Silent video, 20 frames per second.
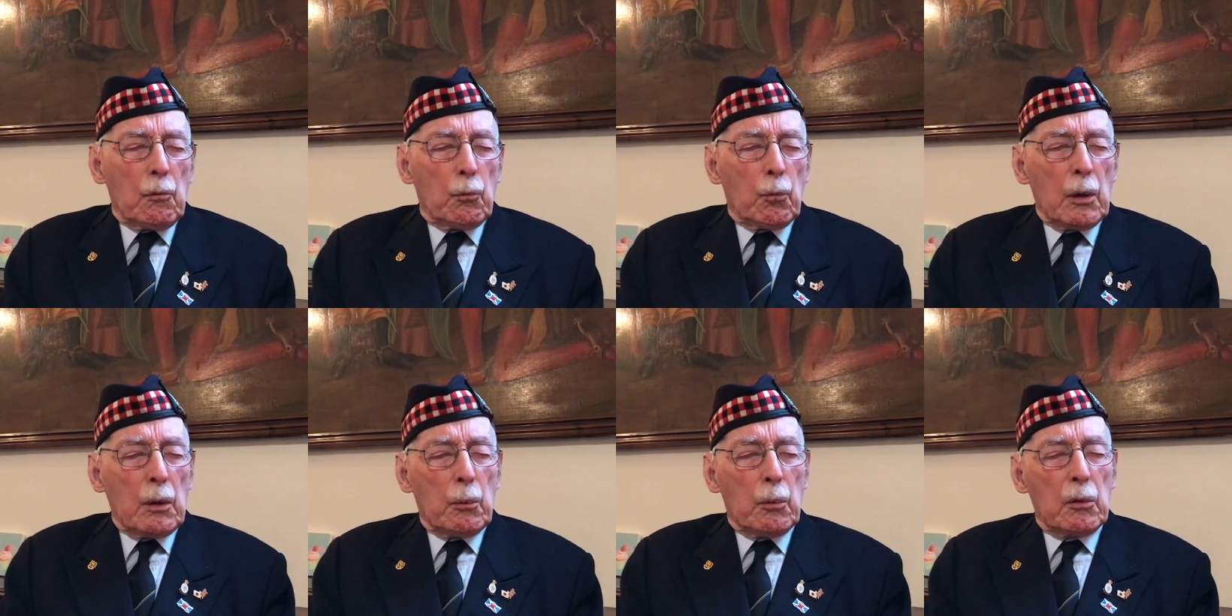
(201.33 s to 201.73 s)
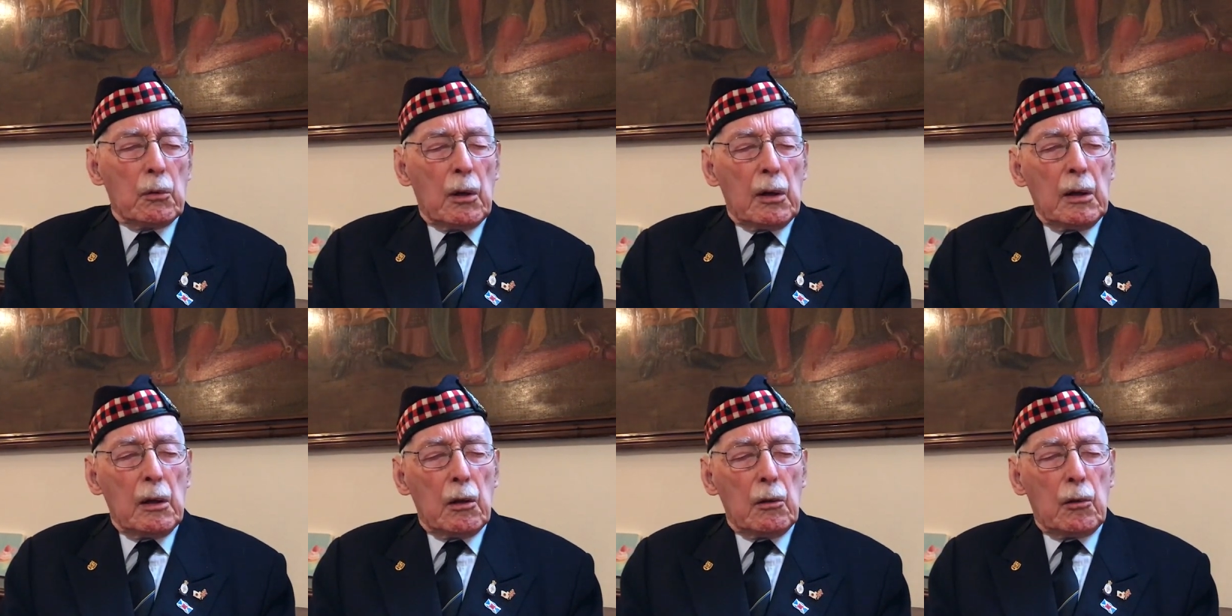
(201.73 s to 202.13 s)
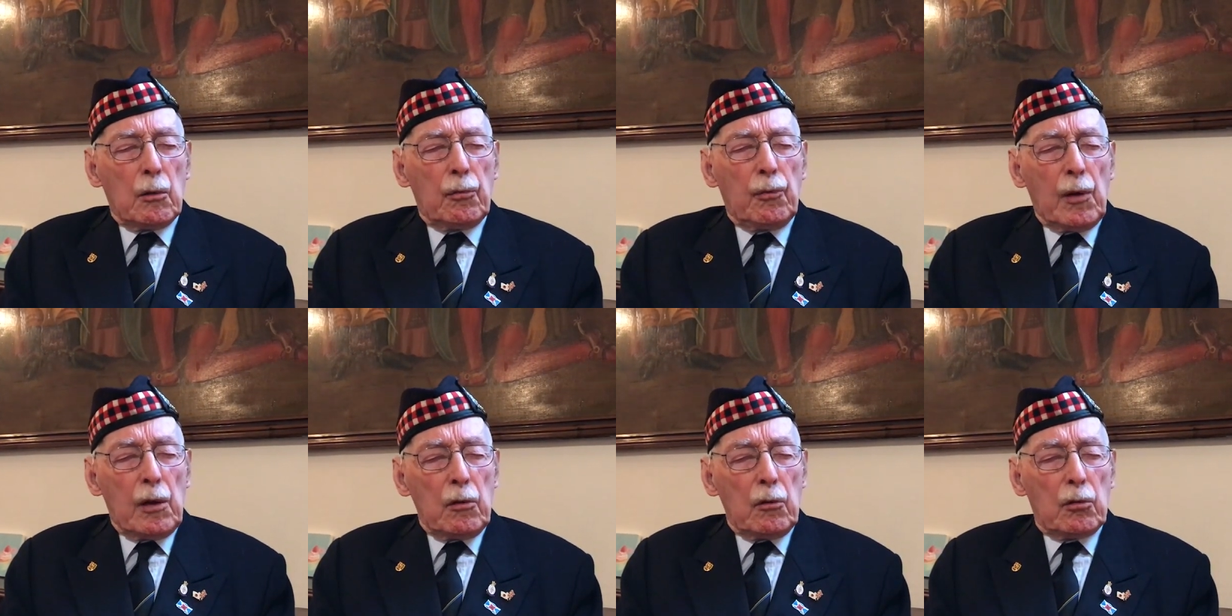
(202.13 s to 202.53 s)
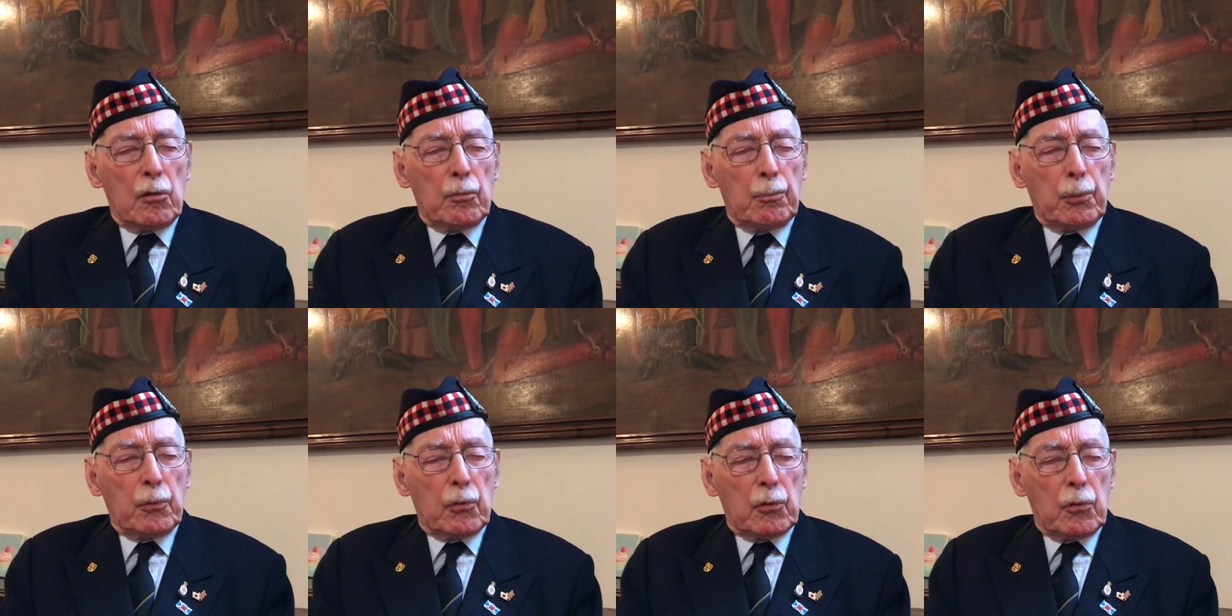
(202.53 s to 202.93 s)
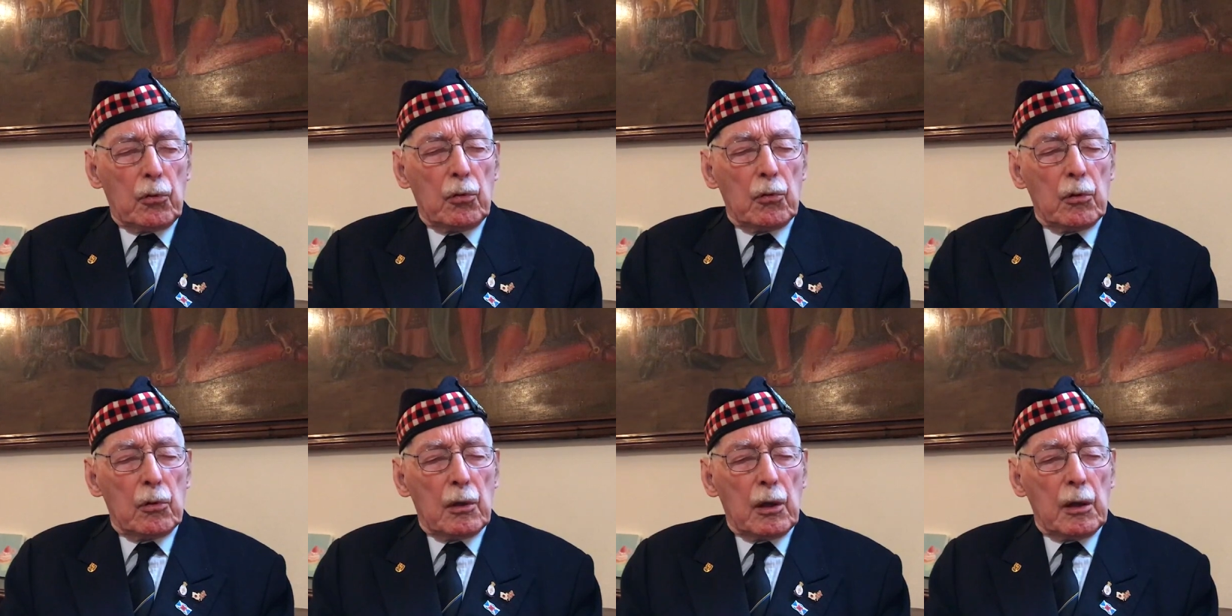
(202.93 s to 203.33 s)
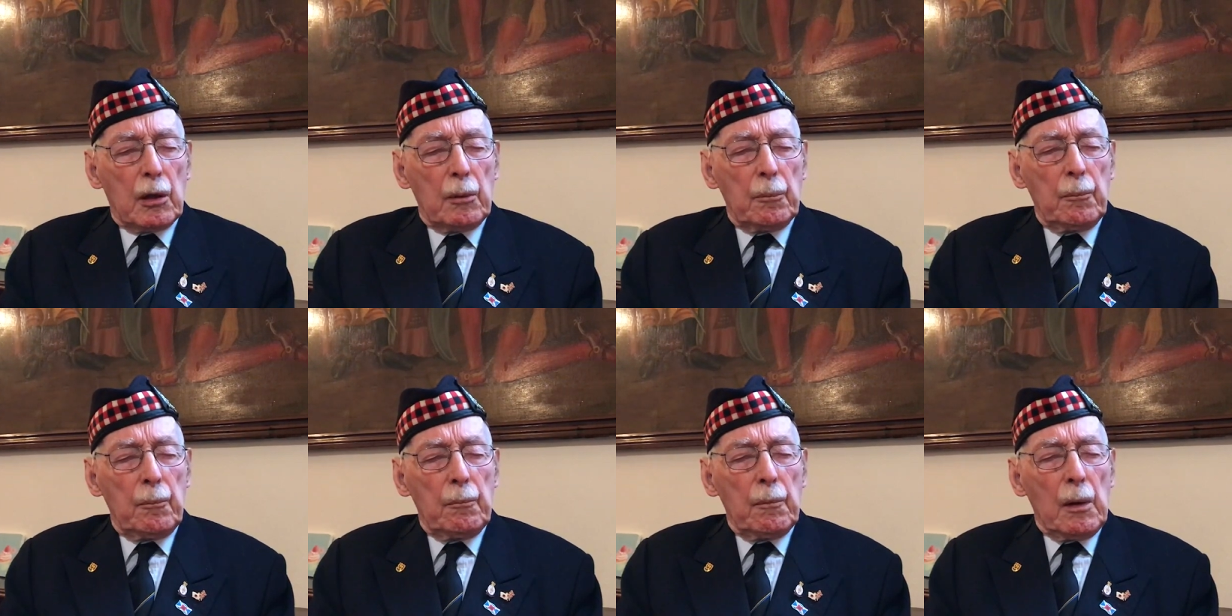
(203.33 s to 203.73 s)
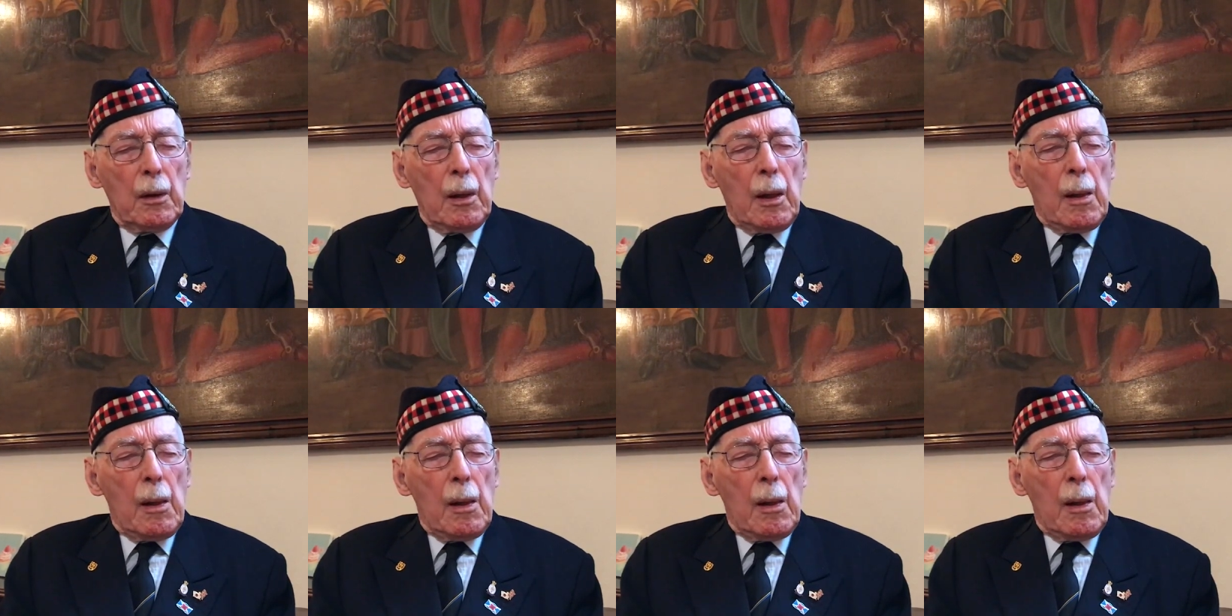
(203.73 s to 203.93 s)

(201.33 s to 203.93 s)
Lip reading: We were in a defensive position there,